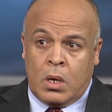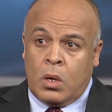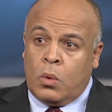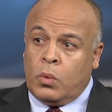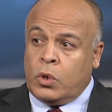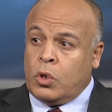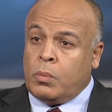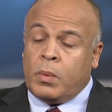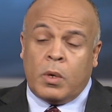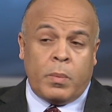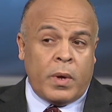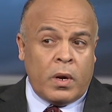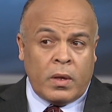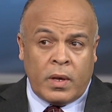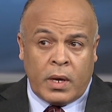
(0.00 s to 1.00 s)
We should
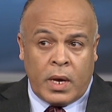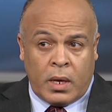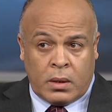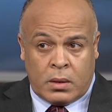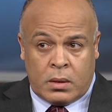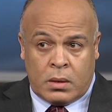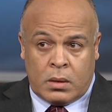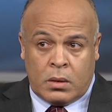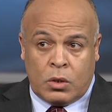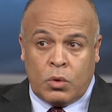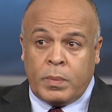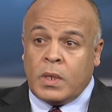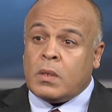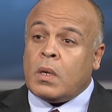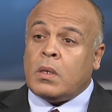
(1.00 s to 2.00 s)
prepare the kids to
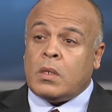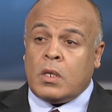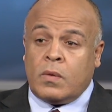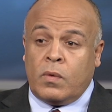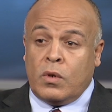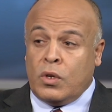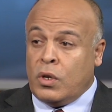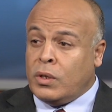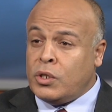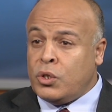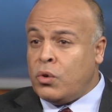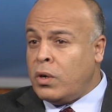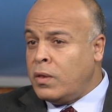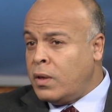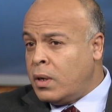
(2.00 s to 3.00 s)
be successful, not
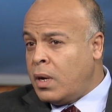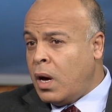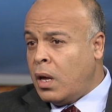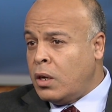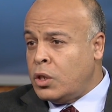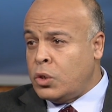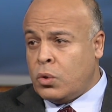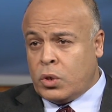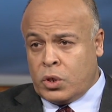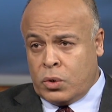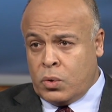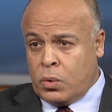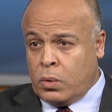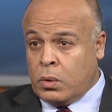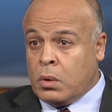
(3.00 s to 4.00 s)
during the college or
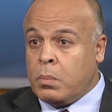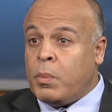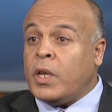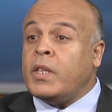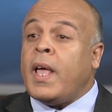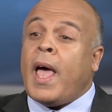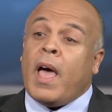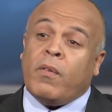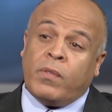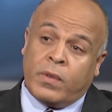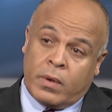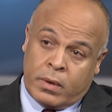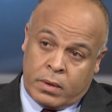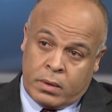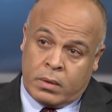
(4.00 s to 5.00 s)
school, but
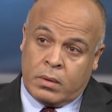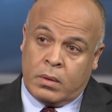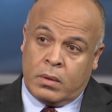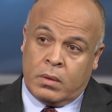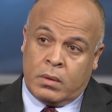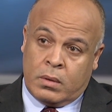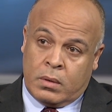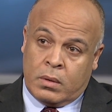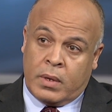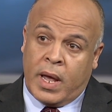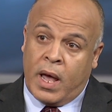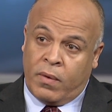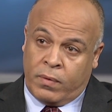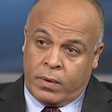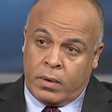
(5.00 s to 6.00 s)
after,
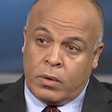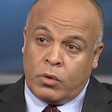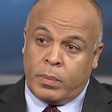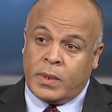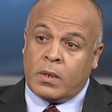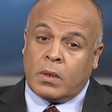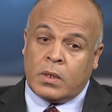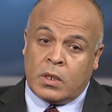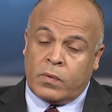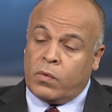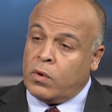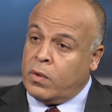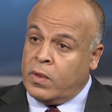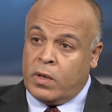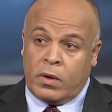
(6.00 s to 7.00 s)
to be
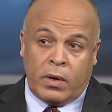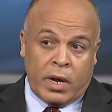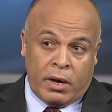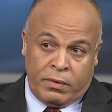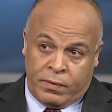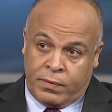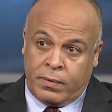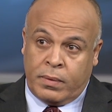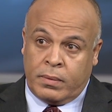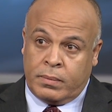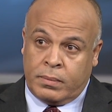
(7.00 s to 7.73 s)
successful in their life.